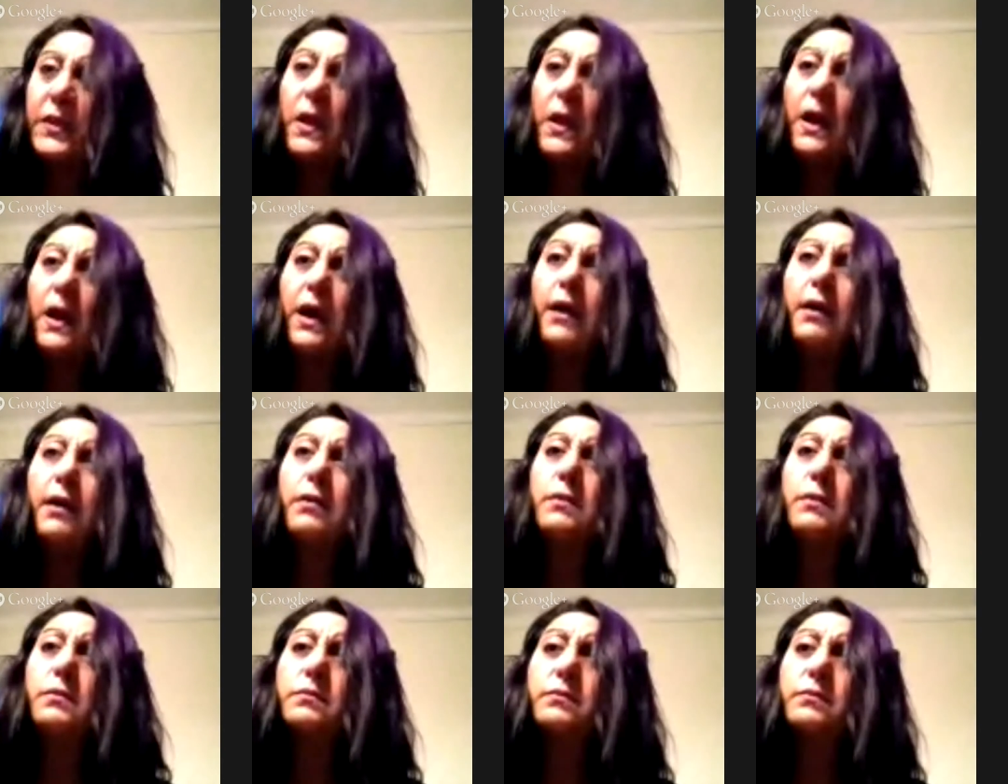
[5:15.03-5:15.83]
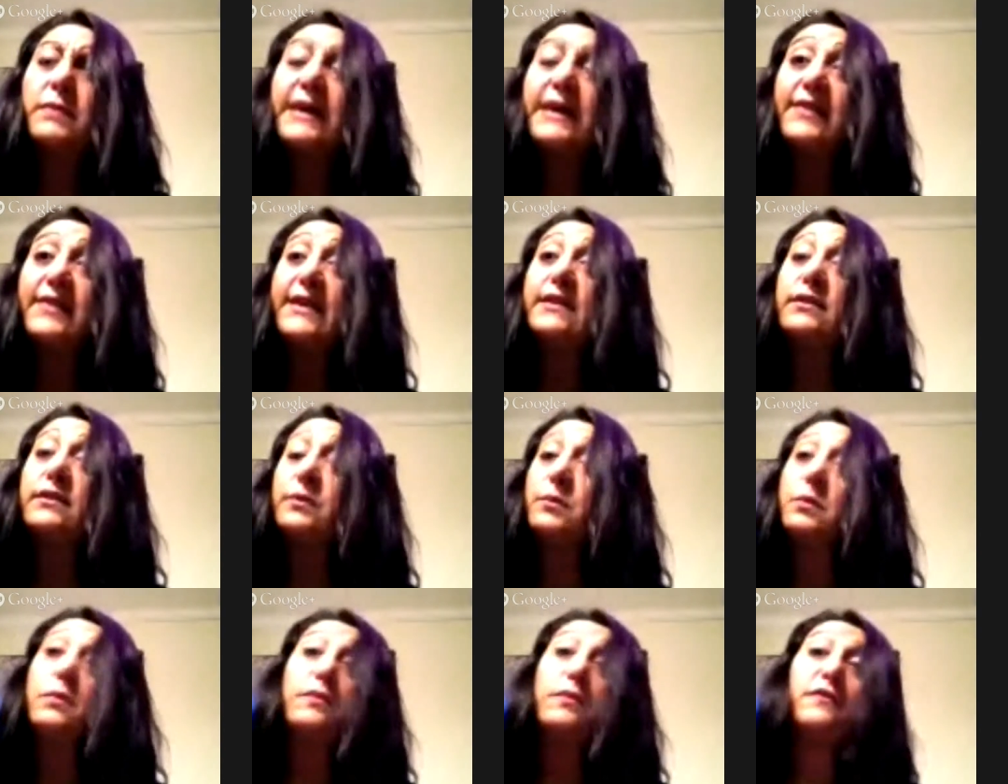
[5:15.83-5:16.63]
And
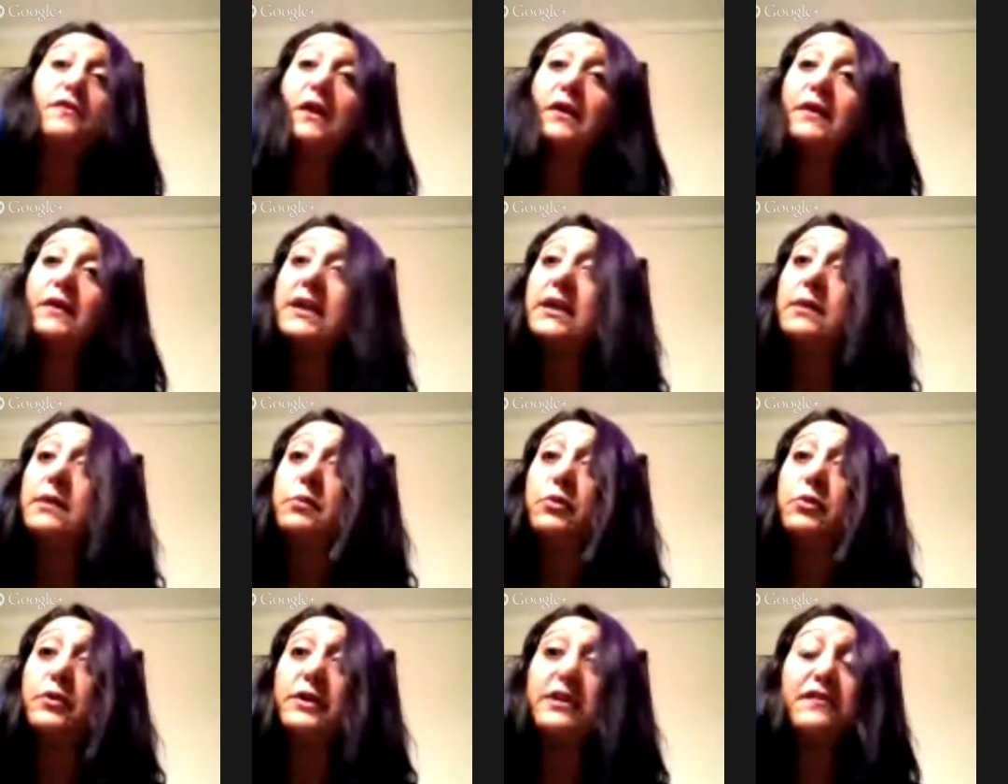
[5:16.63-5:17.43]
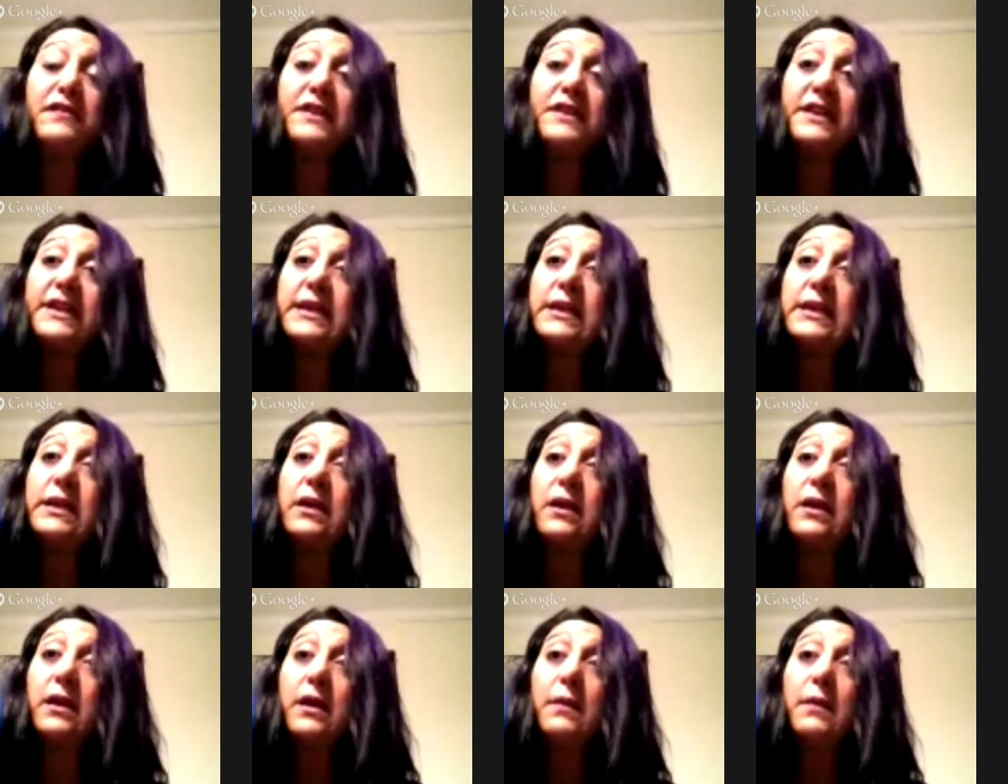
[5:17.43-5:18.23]
then very
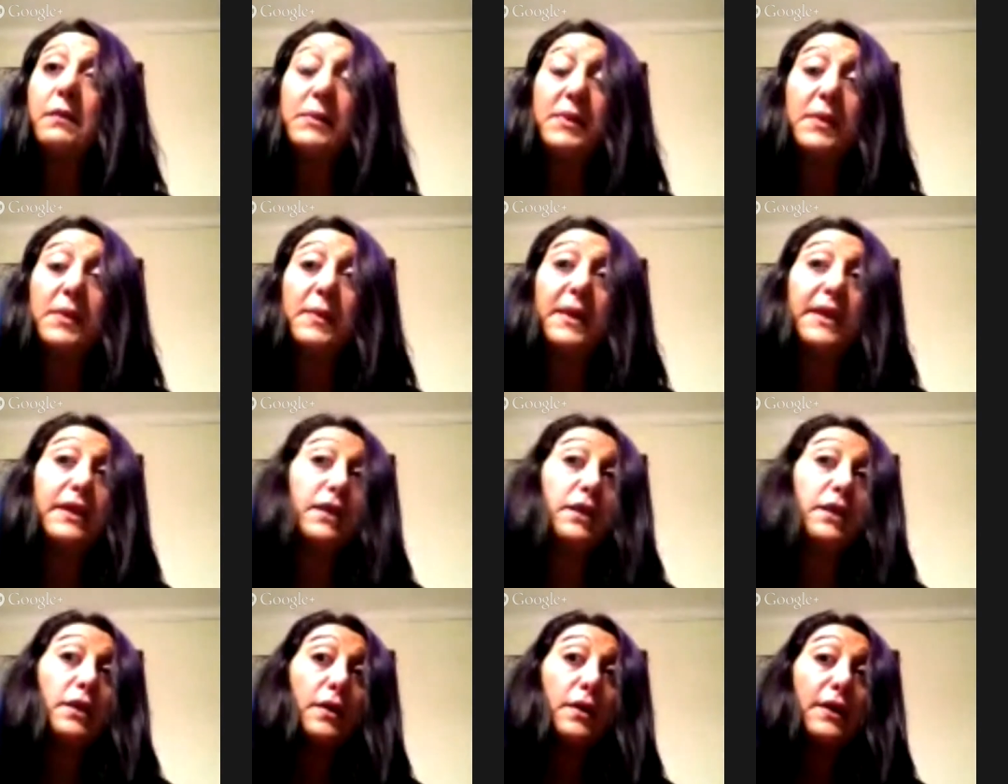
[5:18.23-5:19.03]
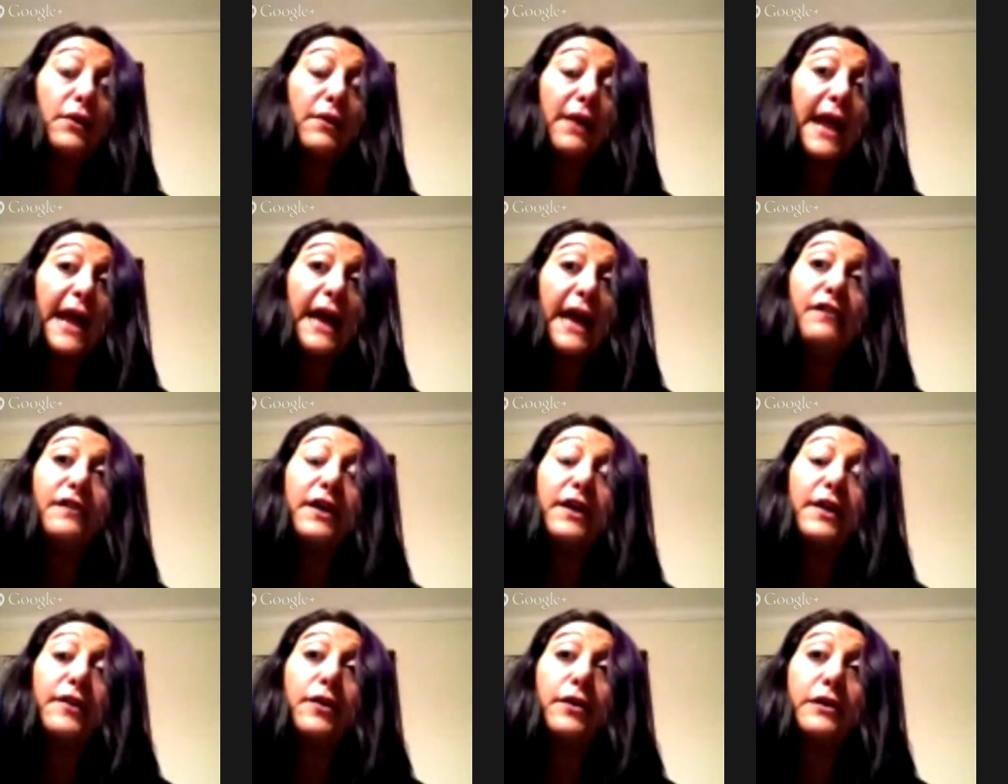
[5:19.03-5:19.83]
briefly, maybe about a year and a half,
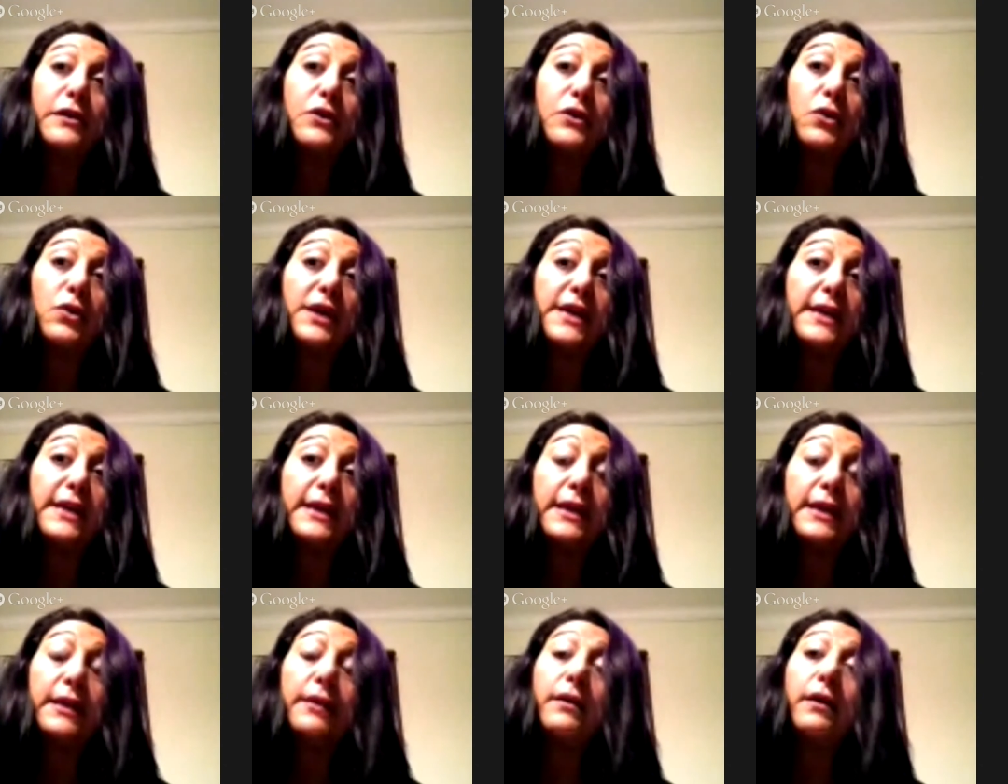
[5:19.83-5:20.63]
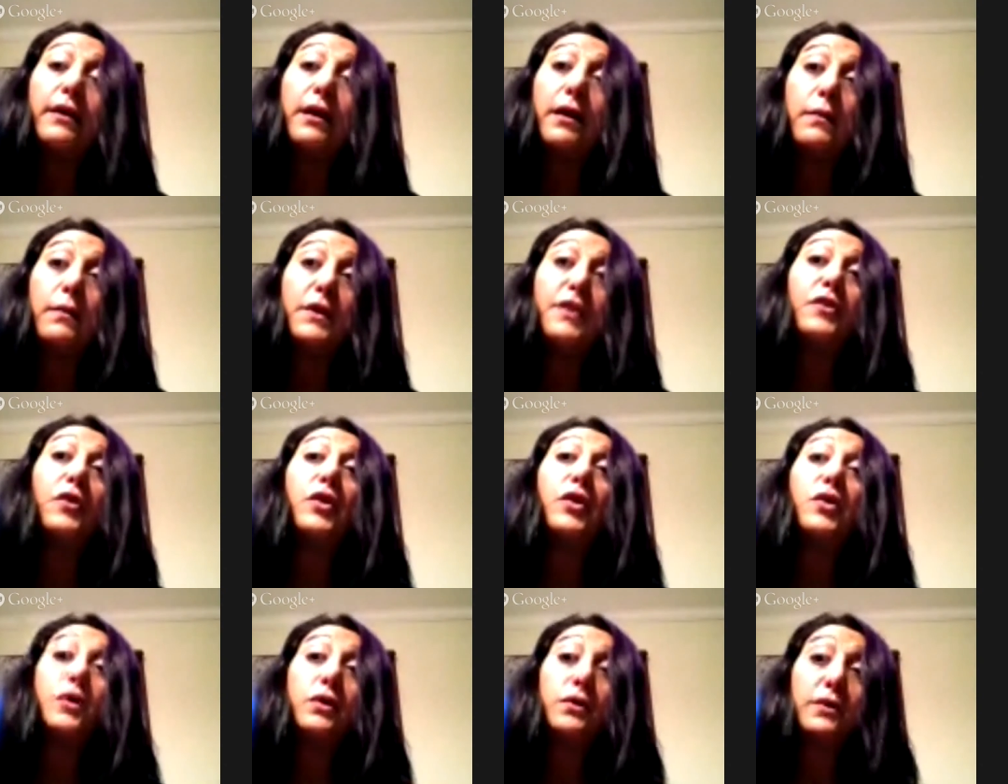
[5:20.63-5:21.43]
I started creating a
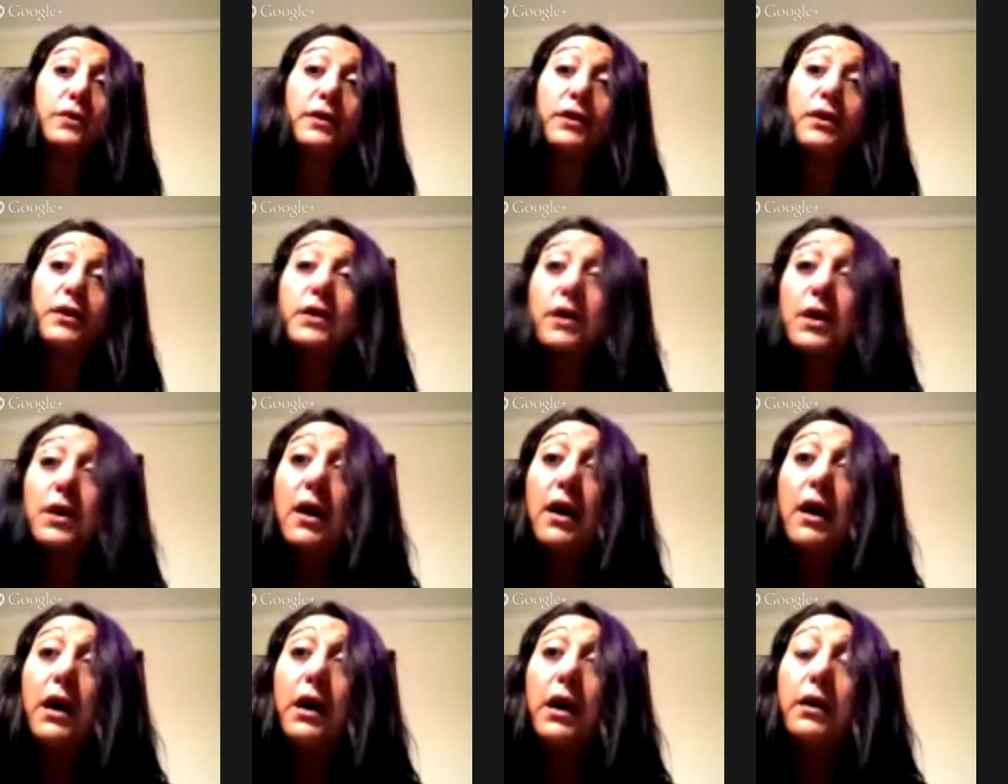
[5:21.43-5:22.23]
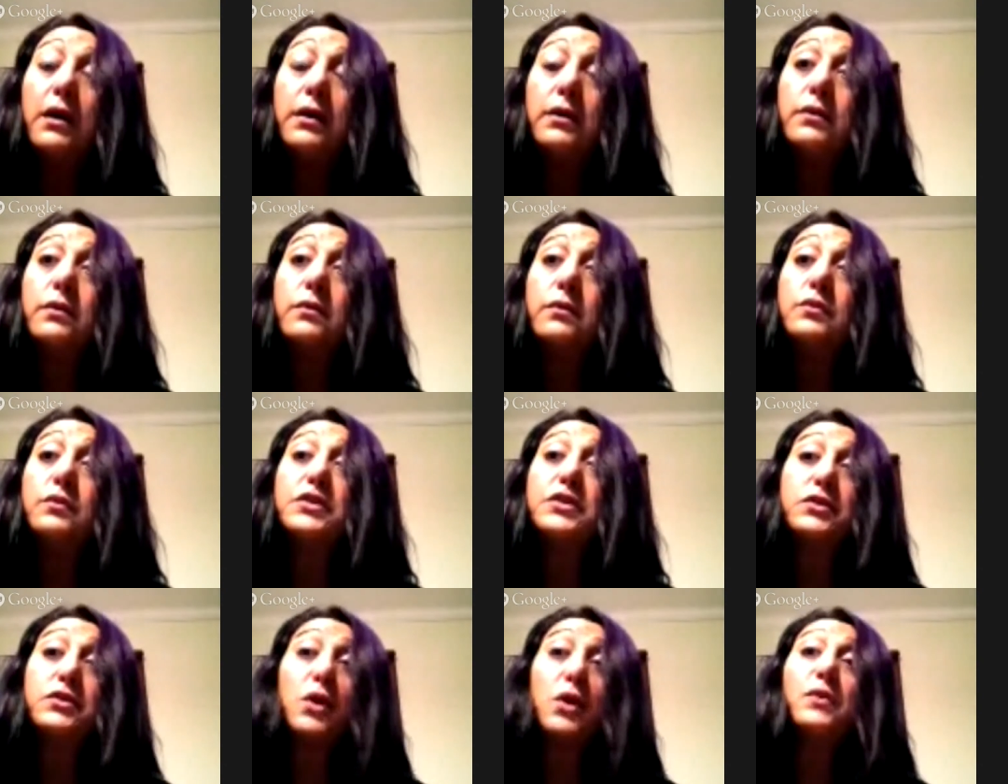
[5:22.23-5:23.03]
circle,
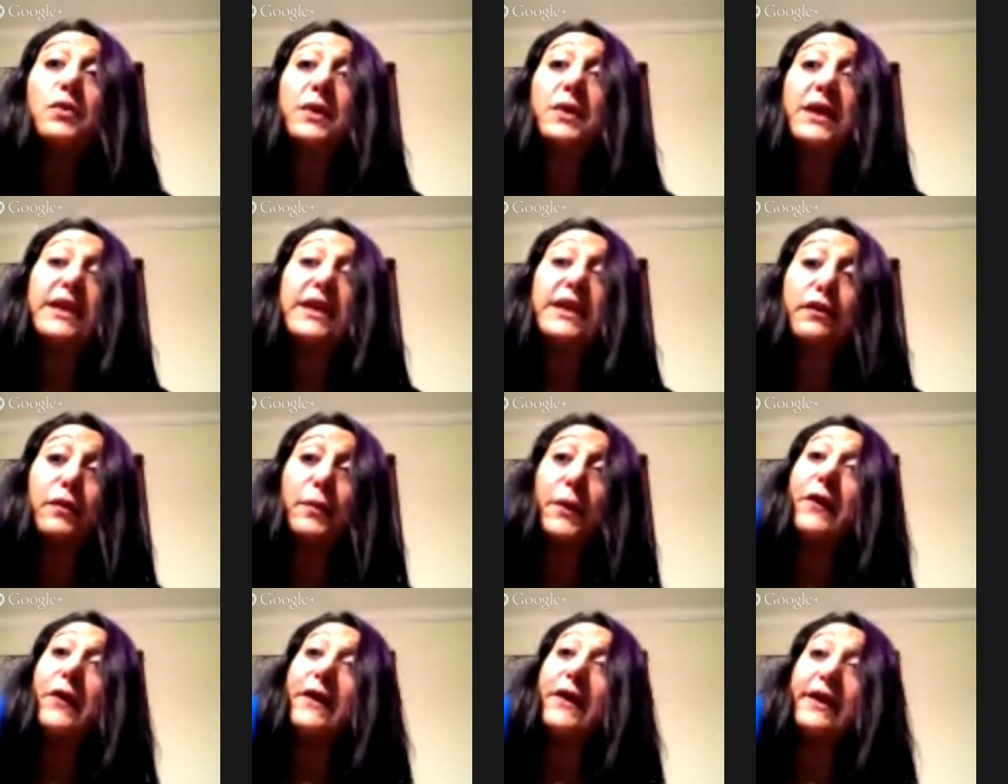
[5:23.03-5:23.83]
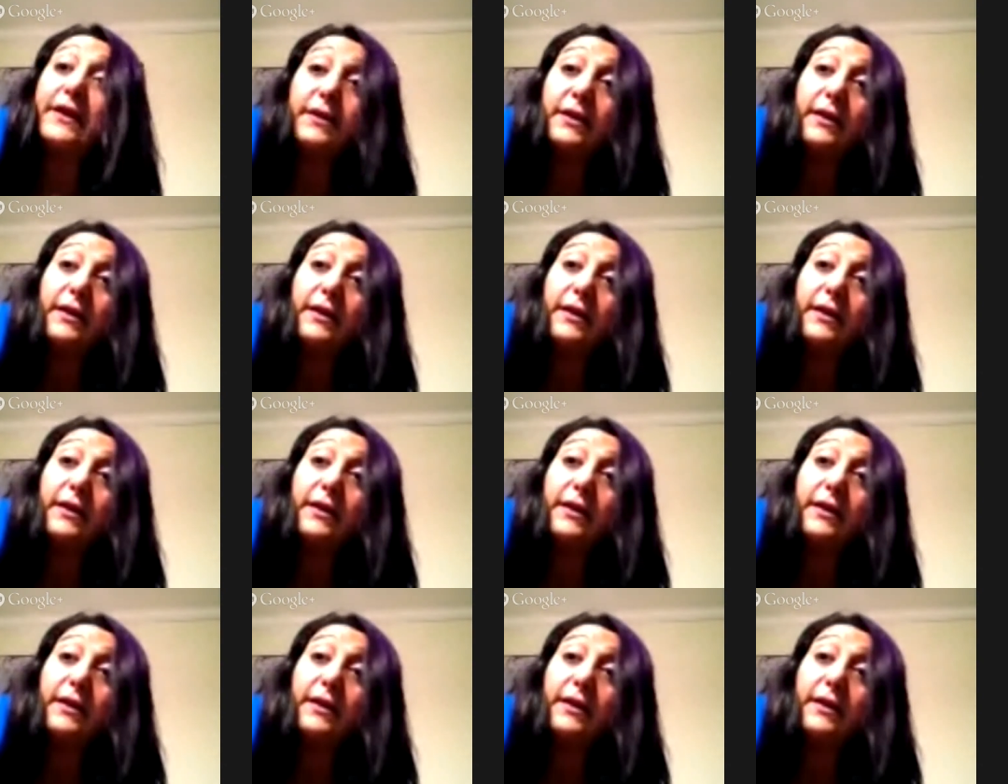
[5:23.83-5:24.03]
which is called Awaken the Spirit.